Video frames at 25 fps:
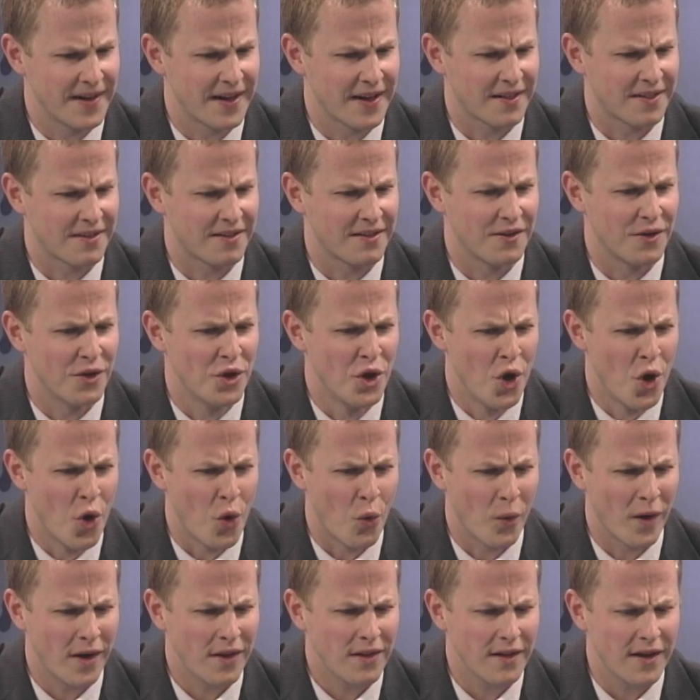excellent.
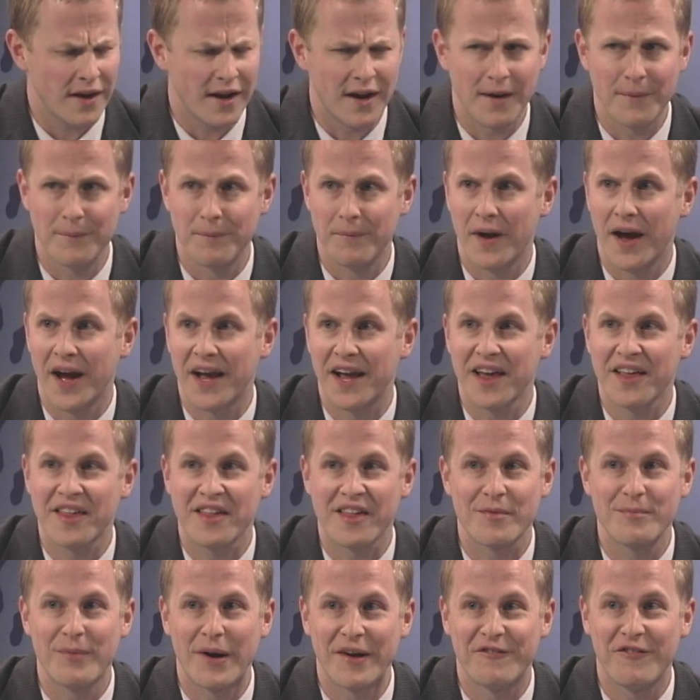Well, I guess
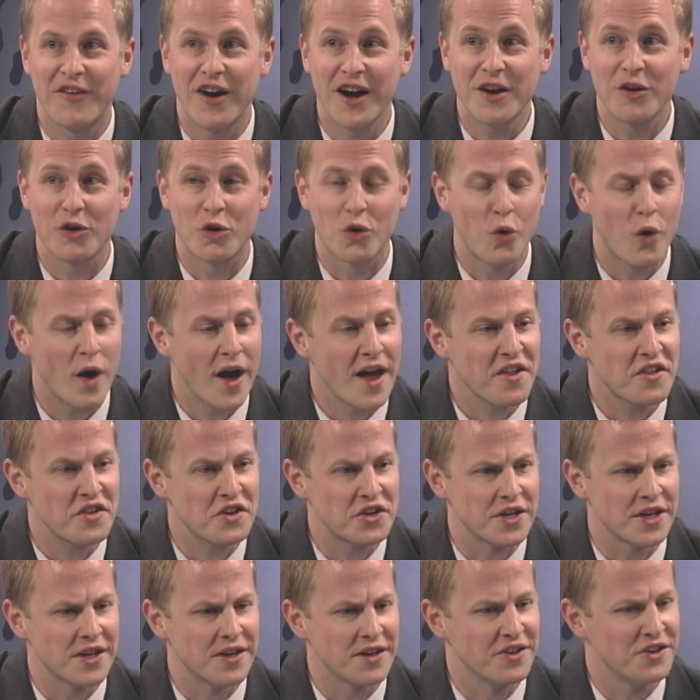as my final
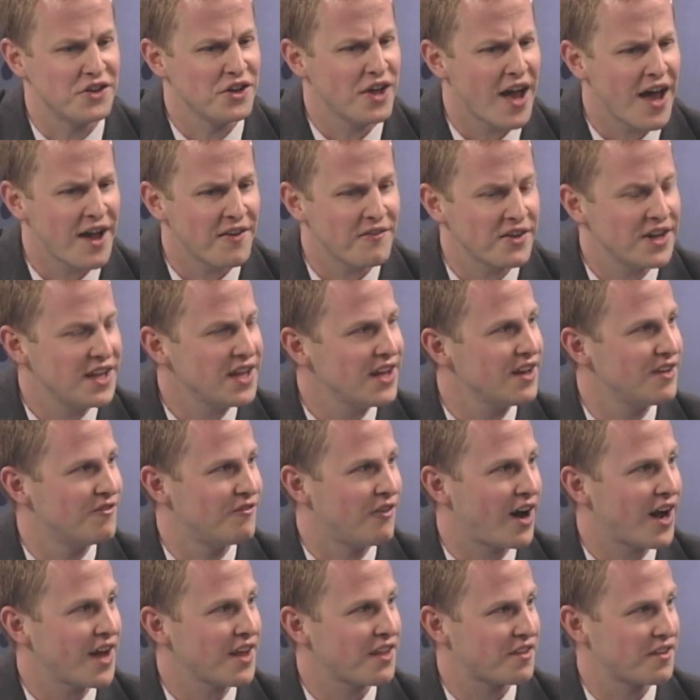question, do you have any
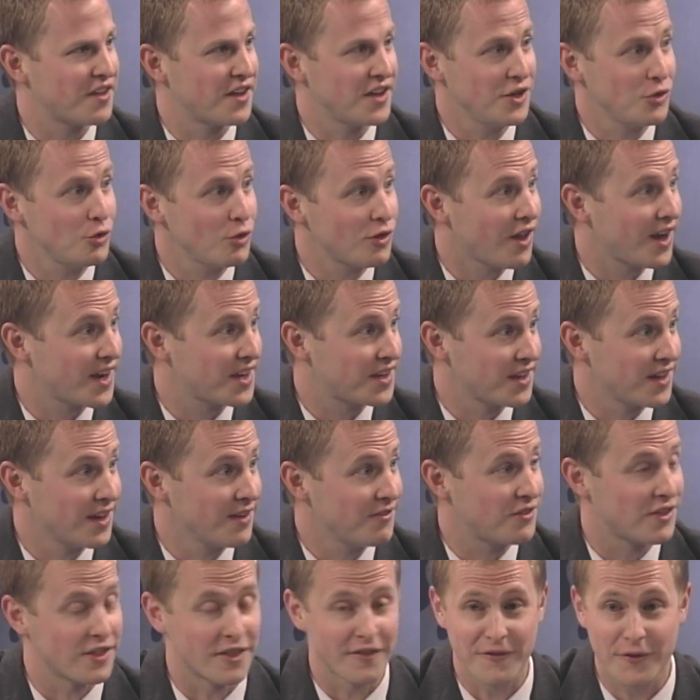advice that you would like to
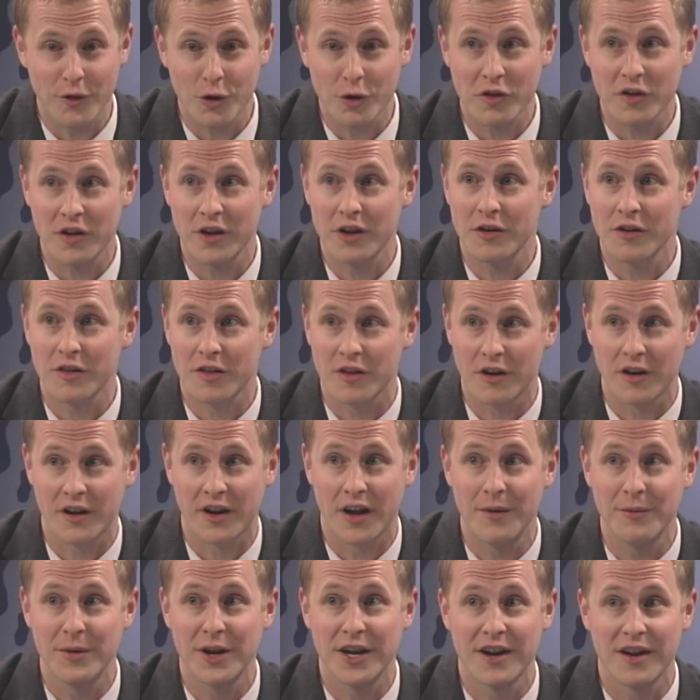give to the first years that are
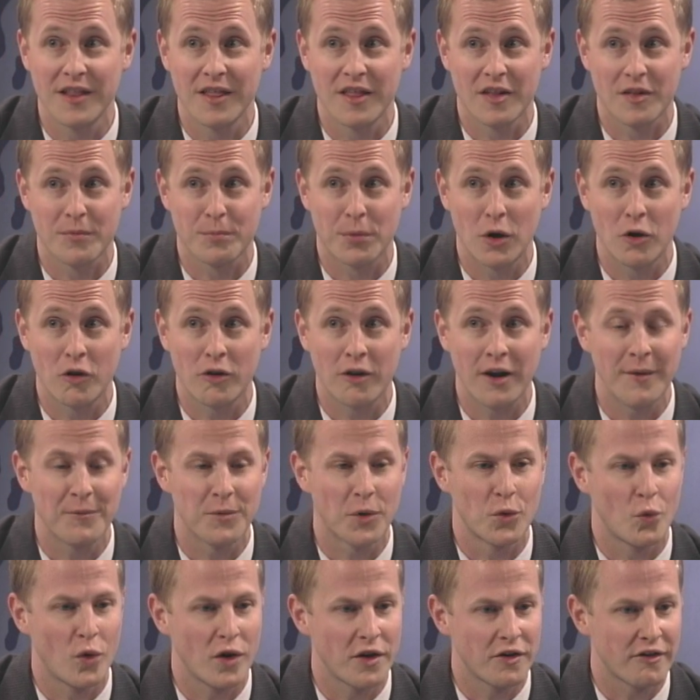coming into this program
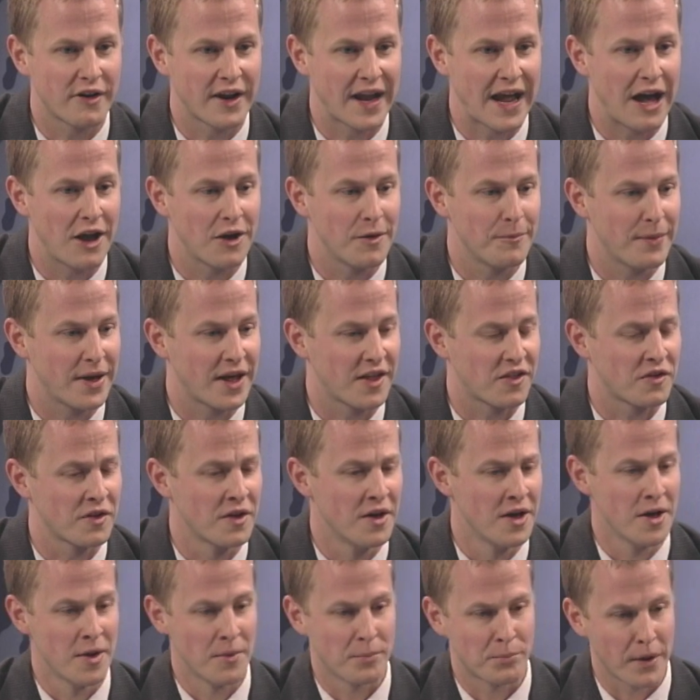and wondering how to best
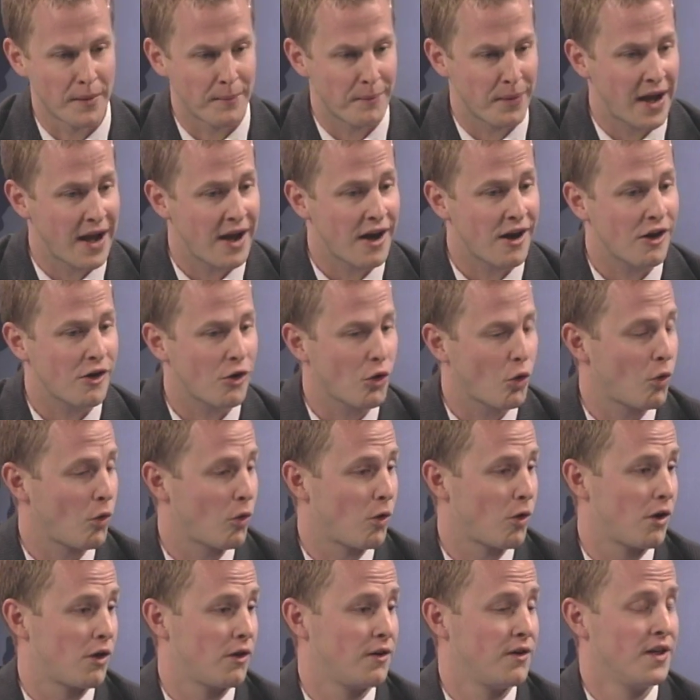prepare
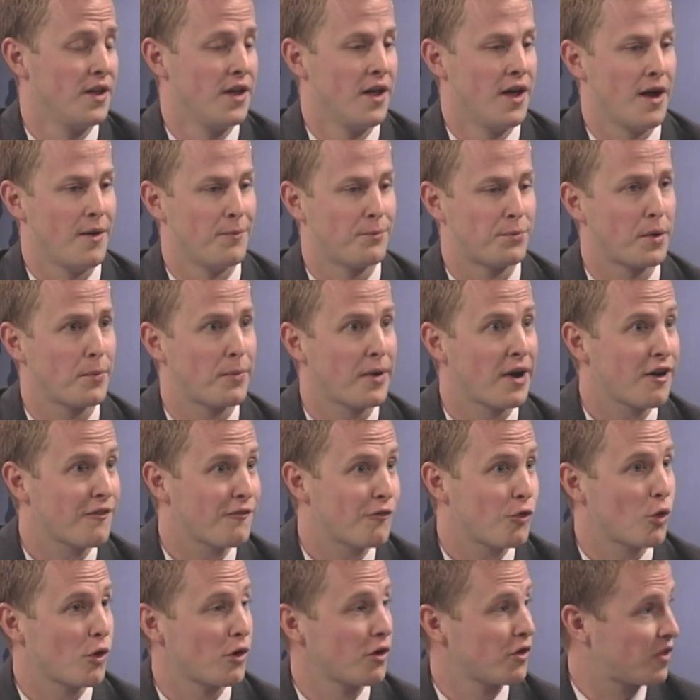for
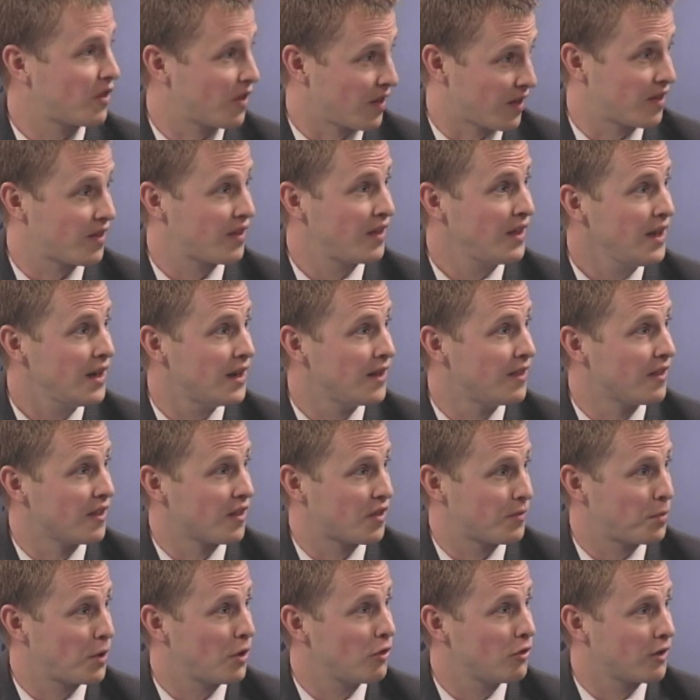or succeed in
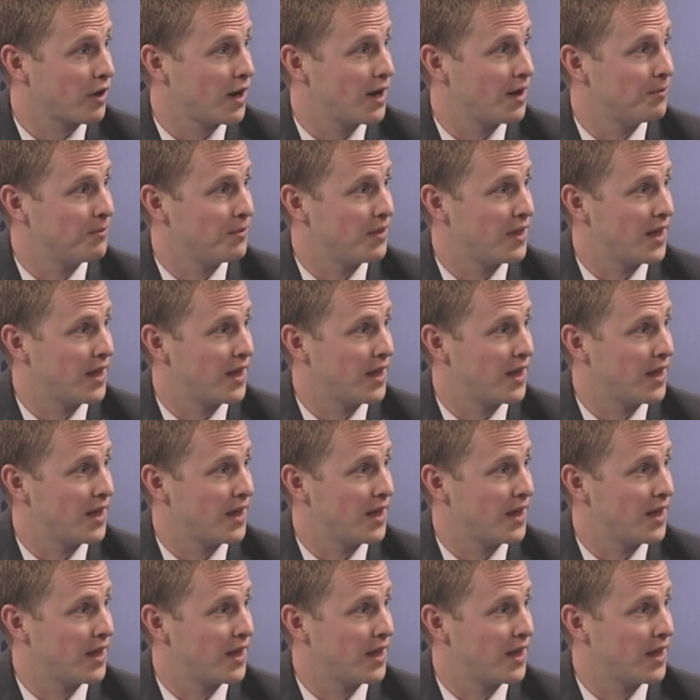this program?